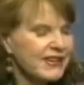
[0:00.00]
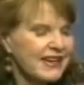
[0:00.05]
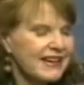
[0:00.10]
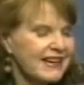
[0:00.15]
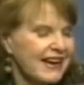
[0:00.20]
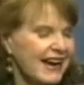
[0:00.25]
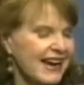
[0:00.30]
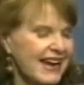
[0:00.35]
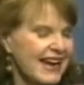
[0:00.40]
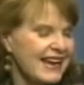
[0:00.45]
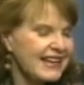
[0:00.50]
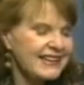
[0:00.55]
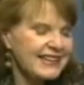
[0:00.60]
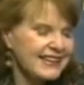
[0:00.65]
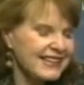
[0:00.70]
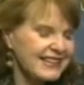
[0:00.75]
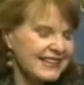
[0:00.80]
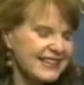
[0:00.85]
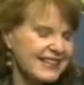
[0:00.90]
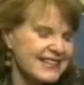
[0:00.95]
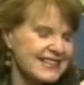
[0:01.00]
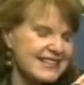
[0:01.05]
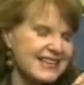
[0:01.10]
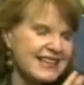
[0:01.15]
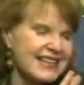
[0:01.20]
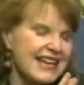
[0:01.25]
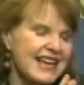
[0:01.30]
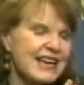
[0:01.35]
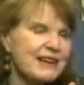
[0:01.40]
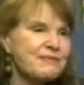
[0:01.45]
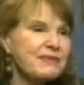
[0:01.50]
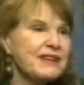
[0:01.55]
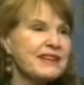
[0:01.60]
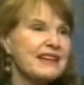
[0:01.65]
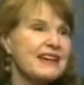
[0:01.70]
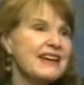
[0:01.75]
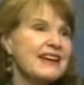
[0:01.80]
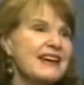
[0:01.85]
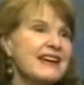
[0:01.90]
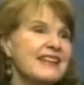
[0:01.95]
I hate to get to this at the end, but
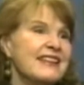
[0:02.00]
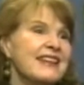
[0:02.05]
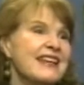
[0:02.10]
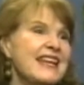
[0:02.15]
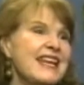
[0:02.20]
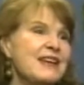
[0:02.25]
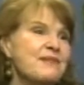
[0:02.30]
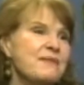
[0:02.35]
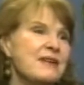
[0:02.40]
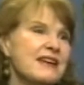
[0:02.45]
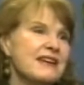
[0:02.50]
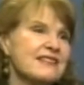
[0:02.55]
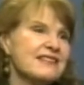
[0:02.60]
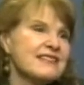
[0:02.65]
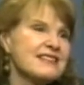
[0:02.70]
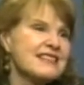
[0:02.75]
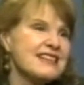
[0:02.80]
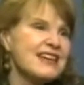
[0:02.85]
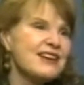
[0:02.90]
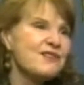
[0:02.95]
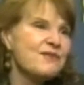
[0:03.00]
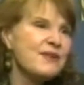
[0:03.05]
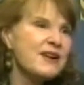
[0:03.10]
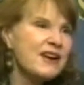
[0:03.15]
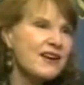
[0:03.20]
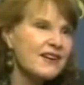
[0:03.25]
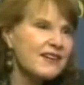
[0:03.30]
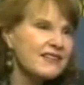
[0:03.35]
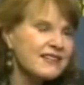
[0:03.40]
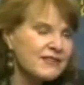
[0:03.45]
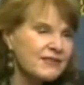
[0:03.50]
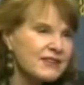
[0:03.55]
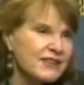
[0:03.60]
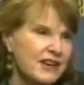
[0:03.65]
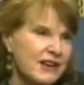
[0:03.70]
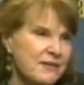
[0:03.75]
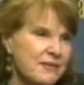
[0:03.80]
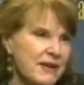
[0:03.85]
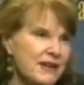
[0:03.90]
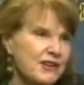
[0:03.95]
the emails, here we are, we're
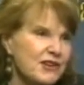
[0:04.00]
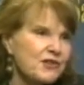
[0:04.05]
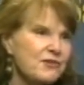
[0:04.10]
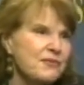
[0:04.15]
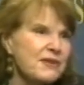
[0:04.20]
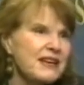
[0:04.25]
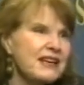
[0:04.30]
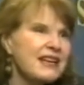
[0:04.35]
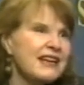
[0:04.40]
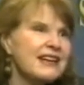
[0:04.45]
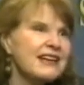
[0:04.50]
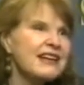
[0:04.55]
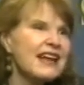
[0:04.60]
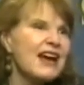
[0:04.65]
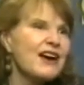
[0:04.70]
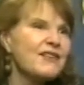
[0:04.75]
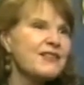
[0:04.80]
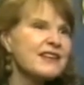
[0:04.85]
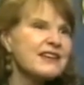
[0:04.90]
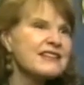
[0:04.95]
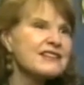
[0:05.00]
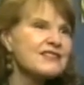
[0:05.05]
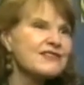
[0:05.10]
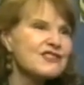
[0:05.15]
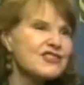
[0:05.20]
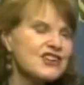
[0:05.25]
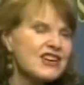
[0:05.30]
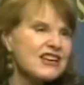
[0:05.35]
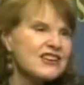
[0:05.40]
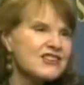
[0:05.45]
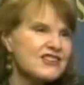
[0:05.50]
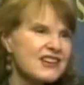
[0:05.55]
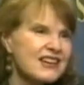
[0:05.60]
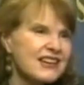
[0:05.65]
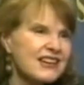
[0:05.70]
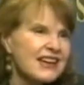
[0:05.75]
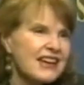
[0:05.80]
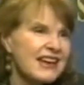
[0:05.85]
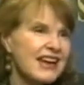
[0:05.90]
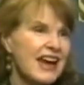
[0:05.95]
talking about new media and how things are changing,